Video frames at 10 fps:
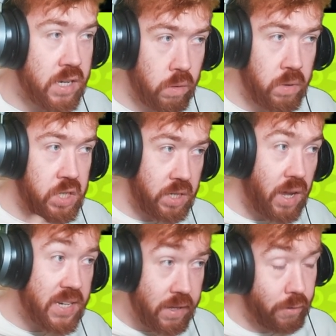so when she
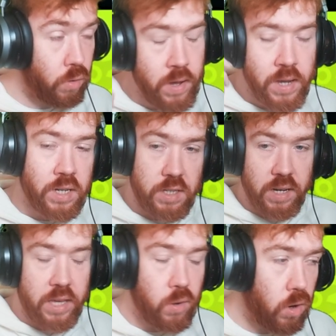does heal, she's
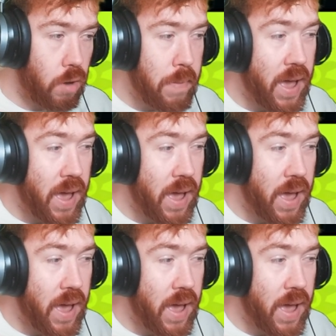going to heal a lot